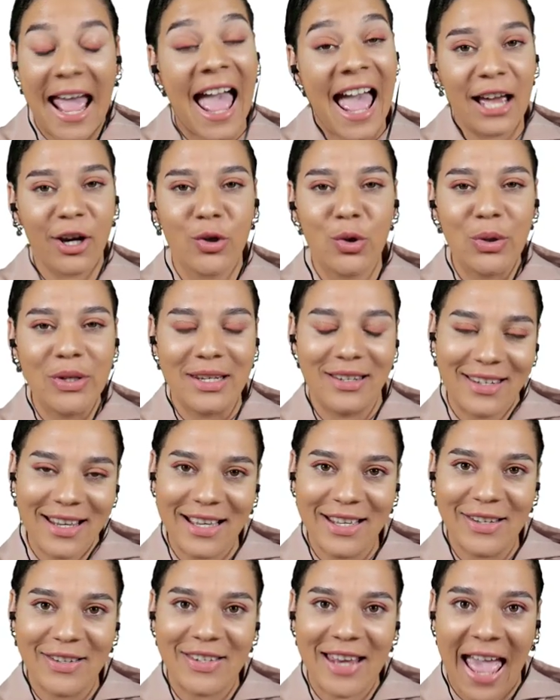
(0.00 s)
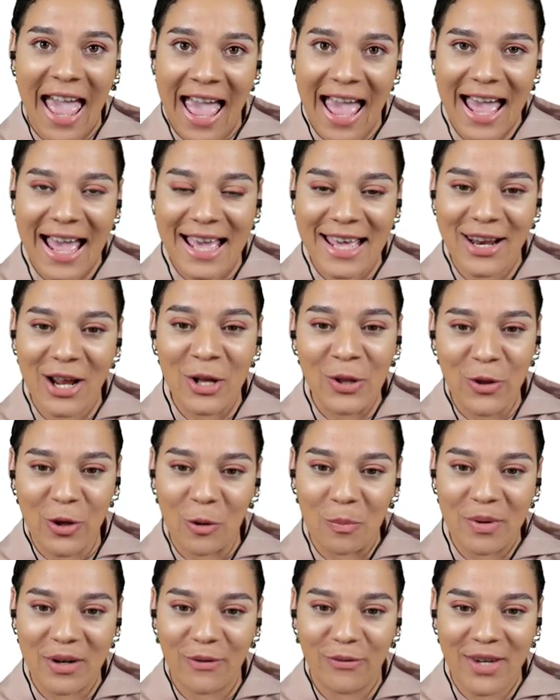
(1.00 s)
actually does add a little
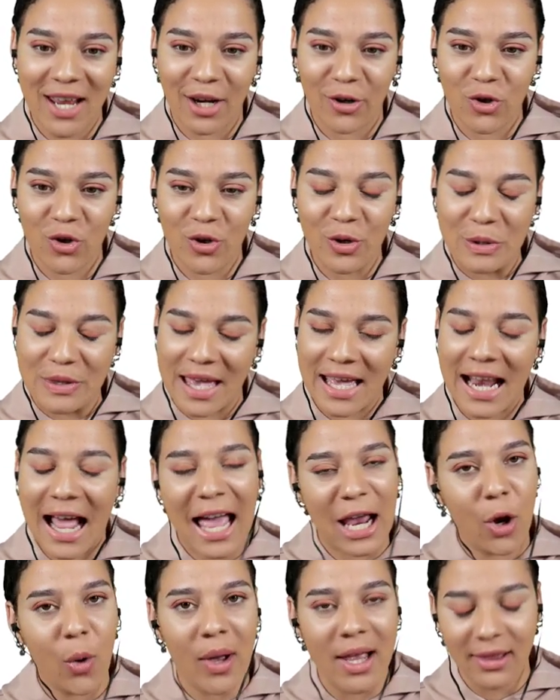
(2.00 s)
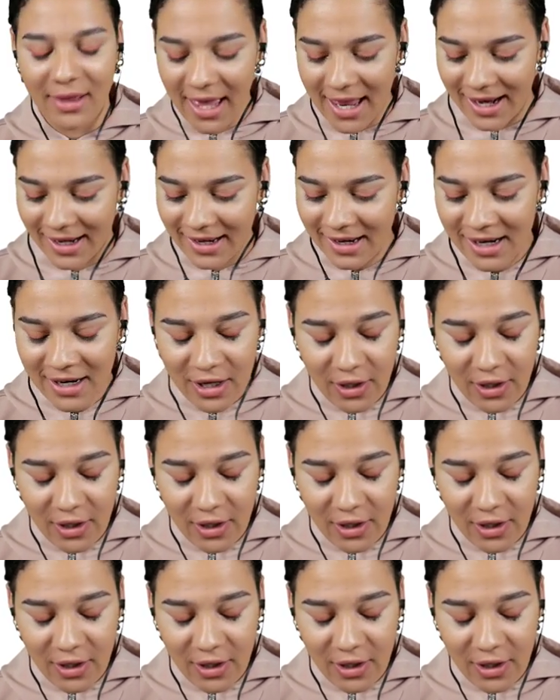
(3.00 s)
bit of texture that I quite like.